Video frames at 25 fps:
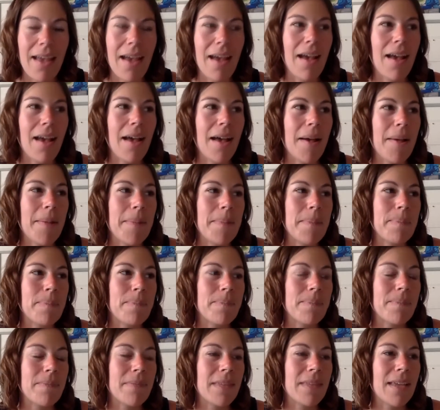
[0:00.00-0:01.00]
Um,
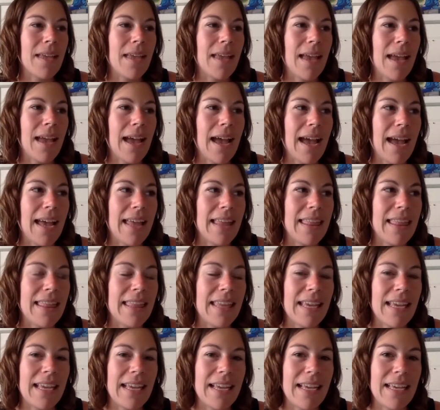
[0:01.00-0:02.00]
I
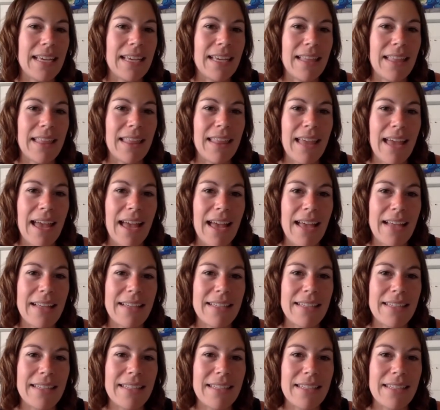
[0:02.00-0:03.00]
think that,
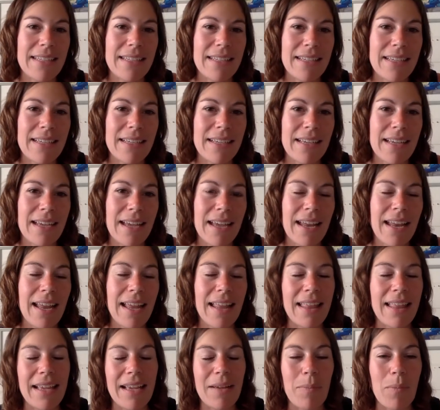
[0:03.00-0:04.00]
and I
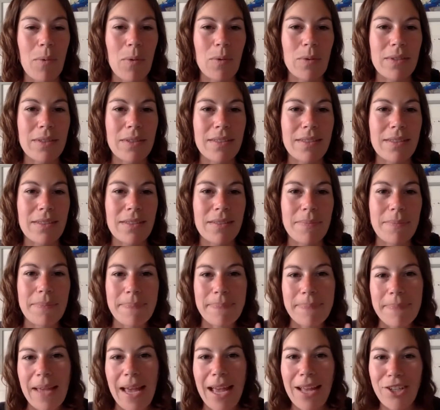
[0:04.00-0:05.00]
think most
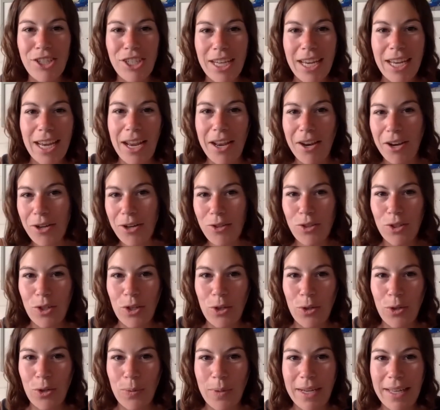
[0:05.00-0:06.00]
educators
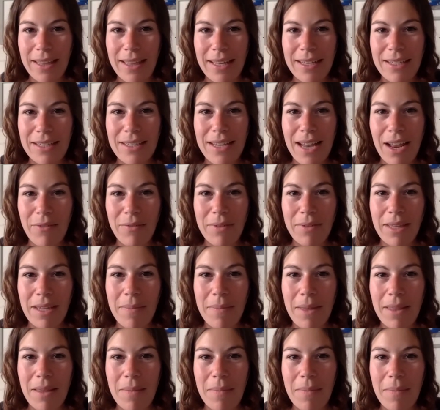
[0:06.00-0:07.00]
agree that it's not really
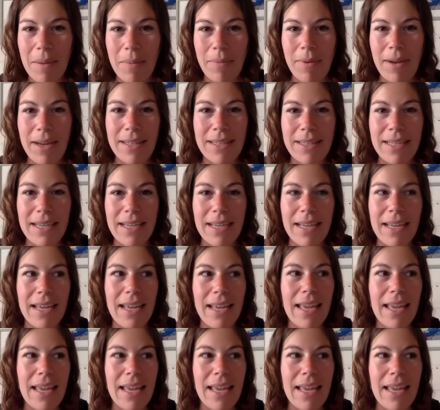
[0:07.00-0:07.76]
about the memorizing,